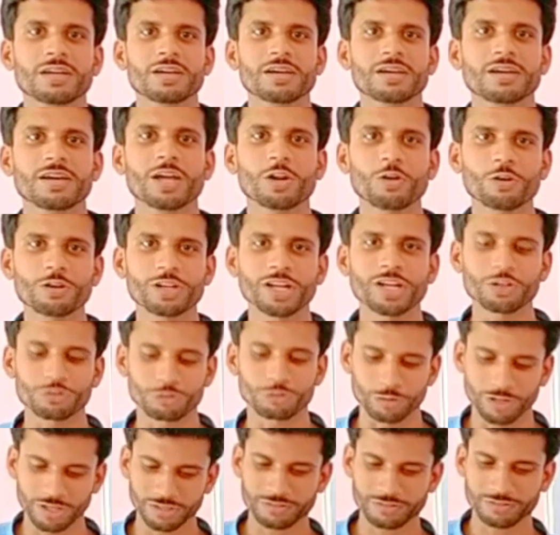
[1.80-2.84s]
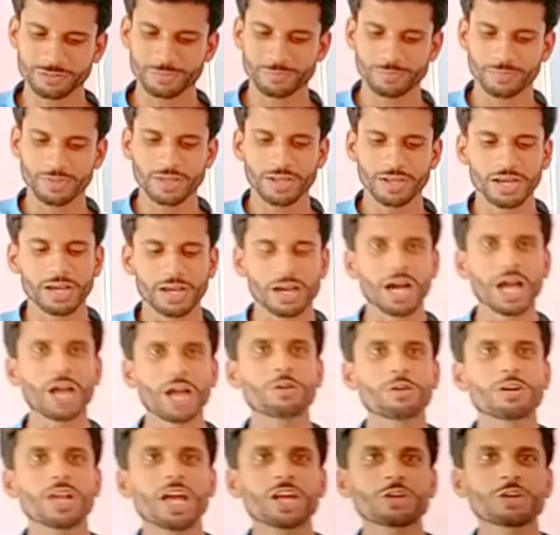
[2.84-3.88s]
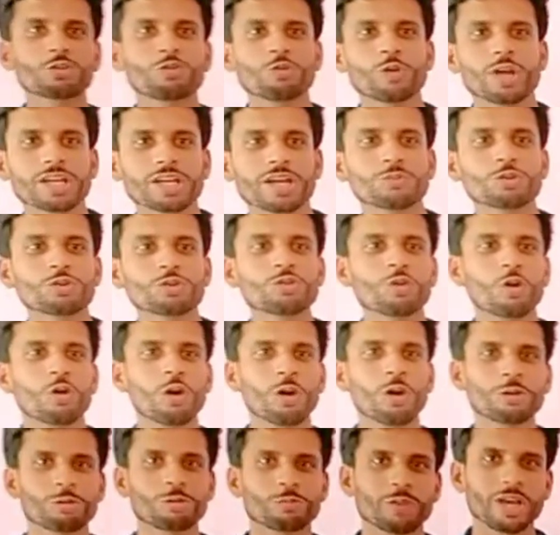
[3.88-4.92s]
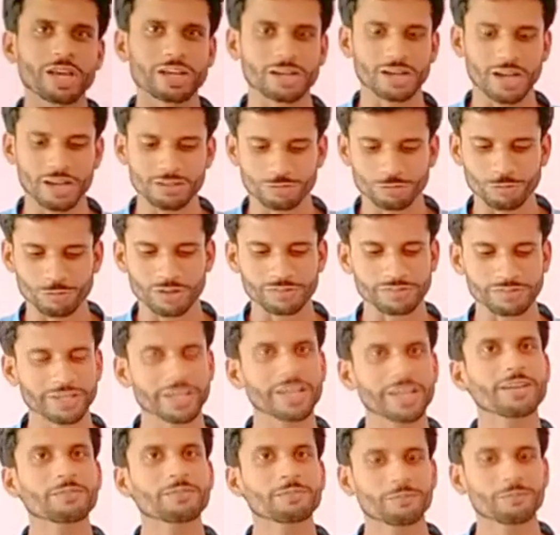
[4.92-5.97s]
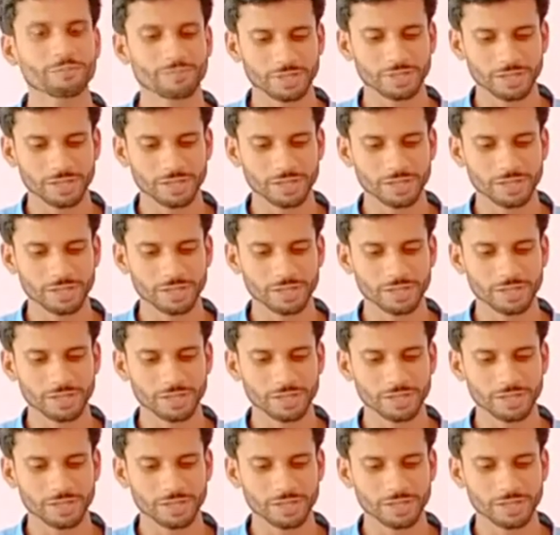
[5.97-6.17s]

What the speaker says: Hello dear students, I would like to welcome you all to my class once again.